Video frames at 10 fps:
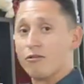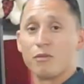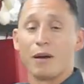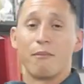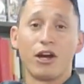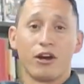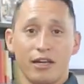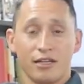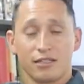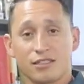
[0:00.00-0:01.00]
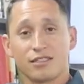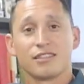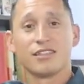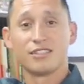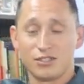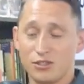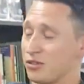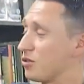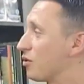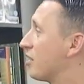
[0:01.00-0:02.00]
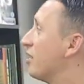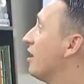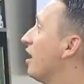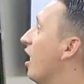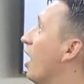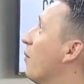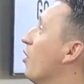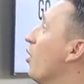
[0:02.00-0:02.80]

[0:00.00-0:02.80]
with my bare hands. It's a true story. Um,